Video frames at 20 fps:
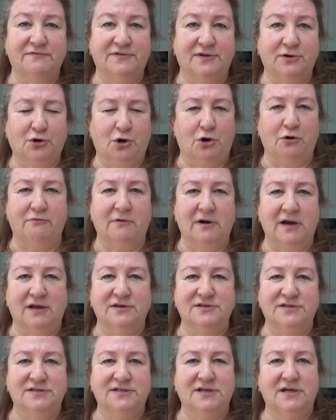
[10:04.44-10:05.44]
of the coral
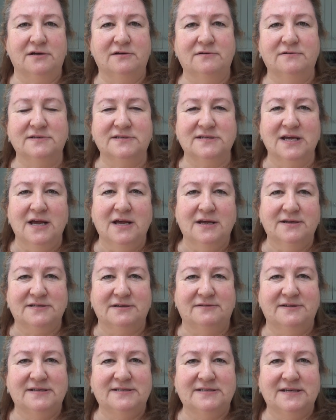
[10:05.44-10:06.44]
undertones,
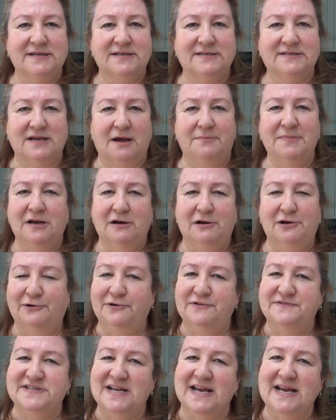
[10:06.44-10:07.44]
so this is, I mean, a
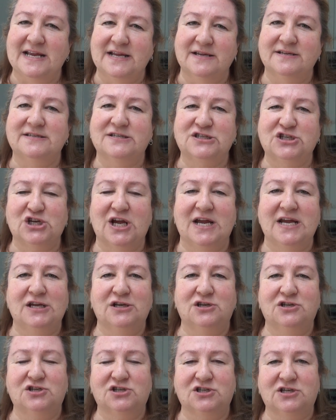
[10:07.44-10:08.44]
lot of dahlias
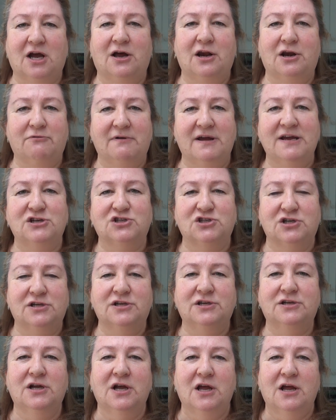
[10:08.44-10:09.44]
change
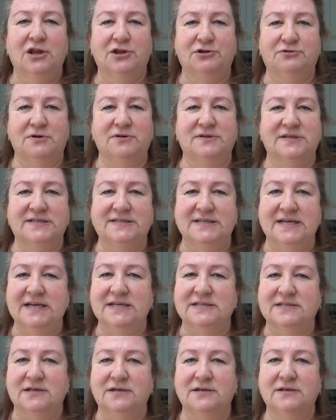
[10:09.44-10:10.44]
coloration through the
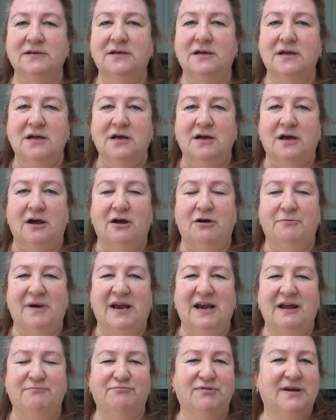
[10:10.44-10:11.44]
season, um,
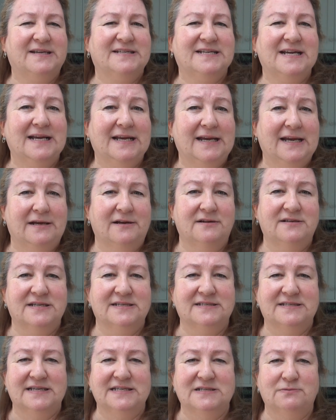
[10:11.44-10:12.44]
and I particularly
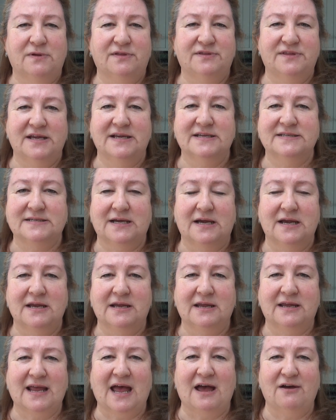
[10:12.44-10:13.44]
noticed this with things
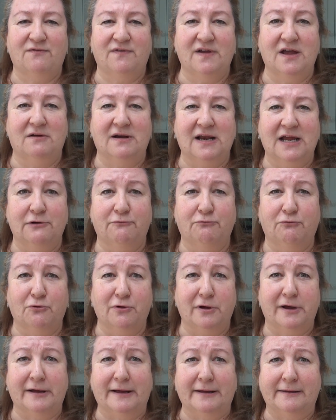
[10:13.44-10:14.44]
like Cafe au lait
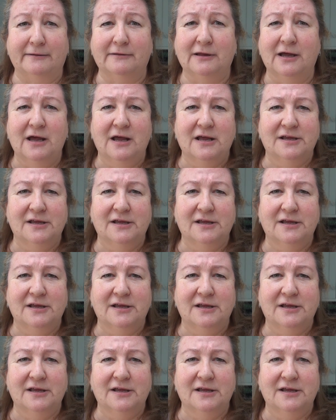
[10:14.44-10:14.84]
Royale.